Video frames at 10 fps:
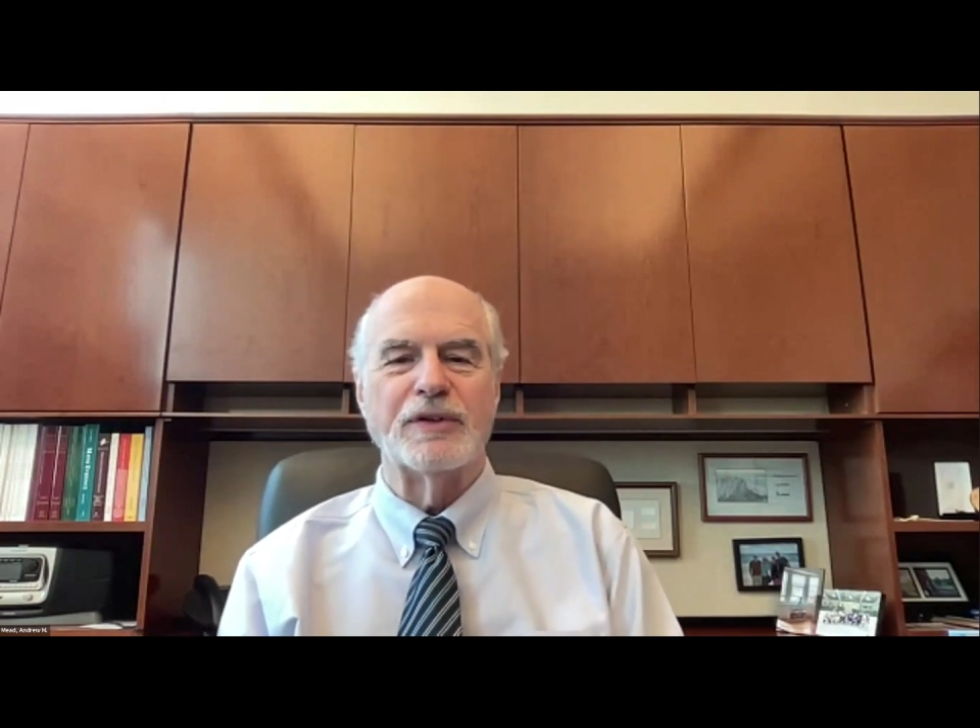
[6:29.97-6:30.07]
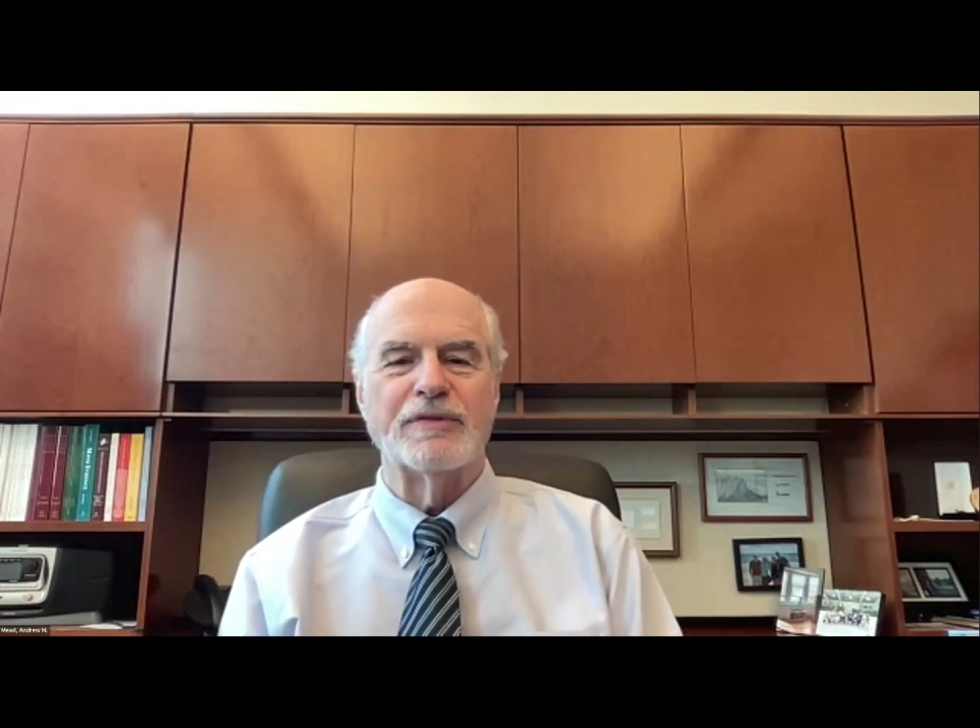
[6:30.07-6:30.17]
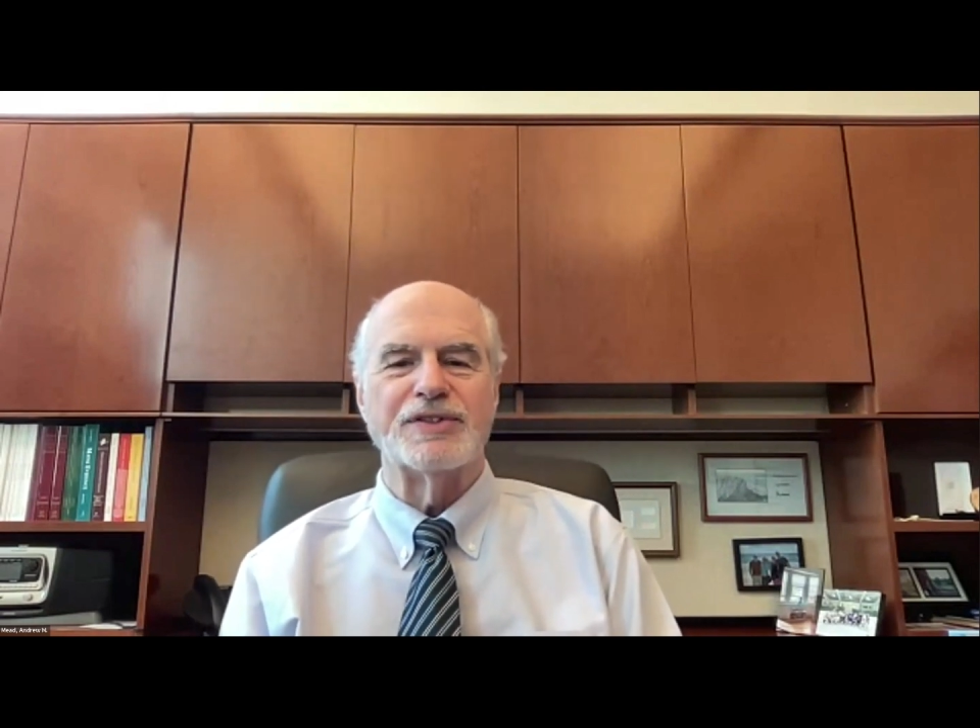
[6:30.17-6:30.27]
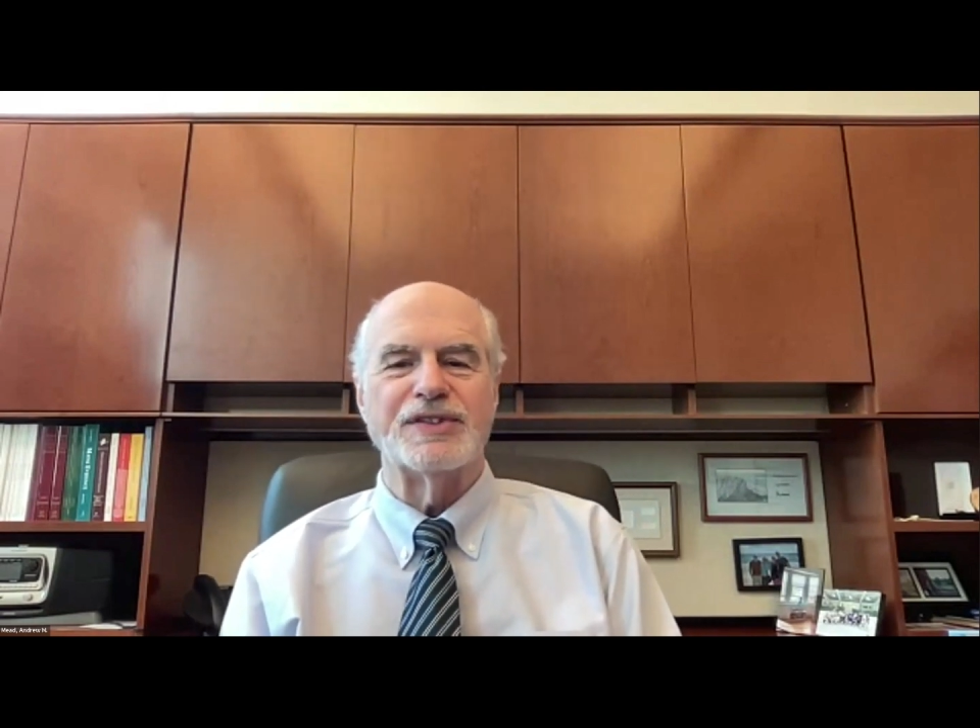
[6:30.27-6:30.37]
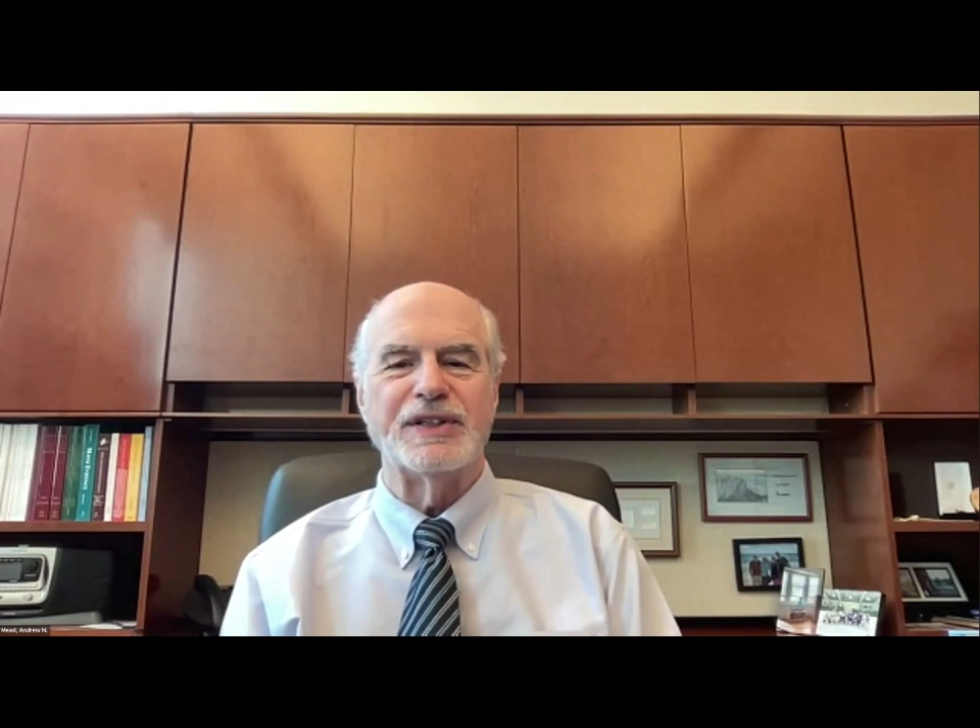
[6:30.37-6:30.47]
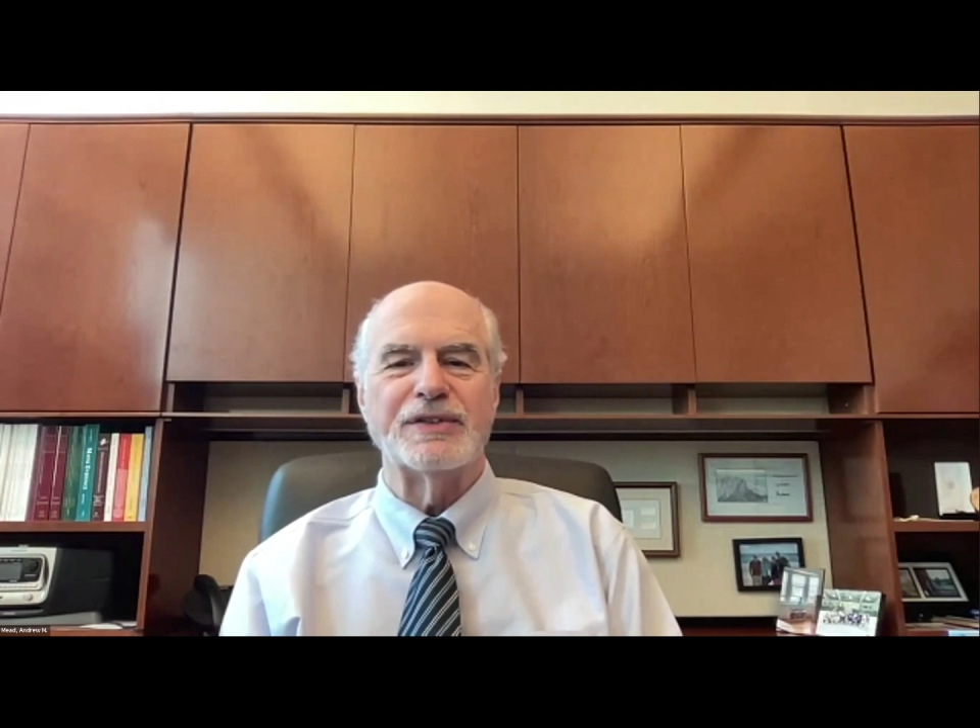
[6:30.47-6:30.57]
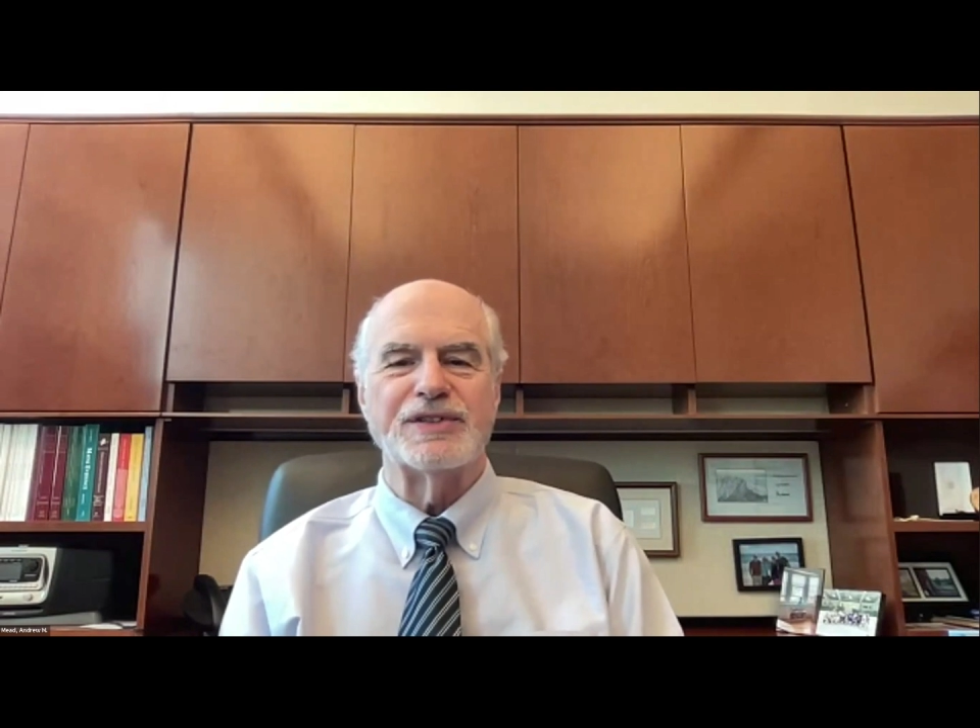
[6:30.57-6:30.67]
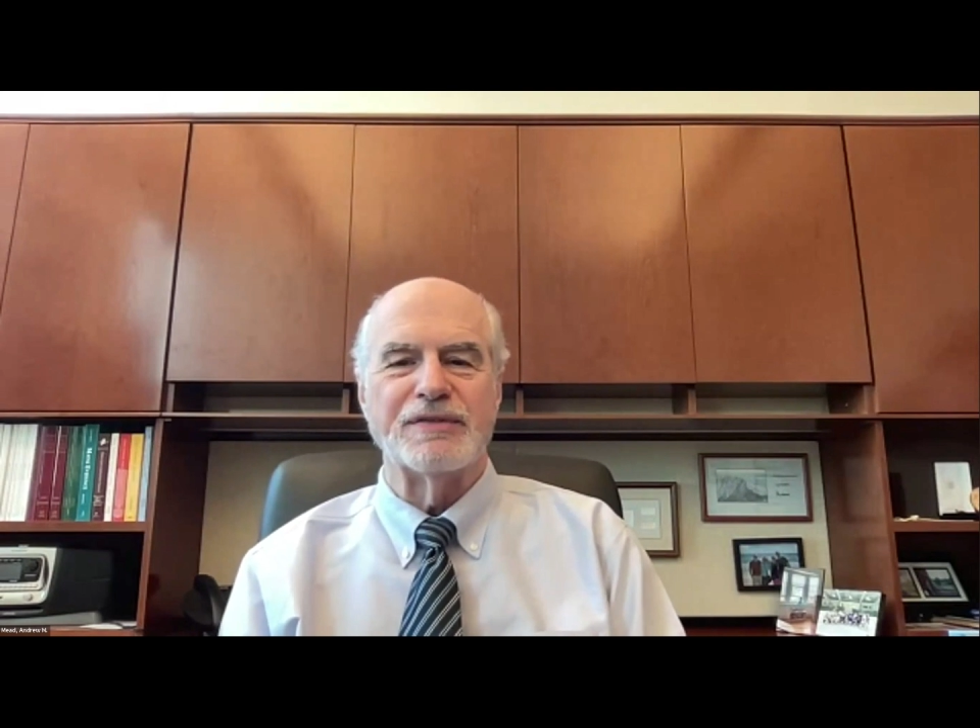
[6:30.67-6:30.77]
Overseers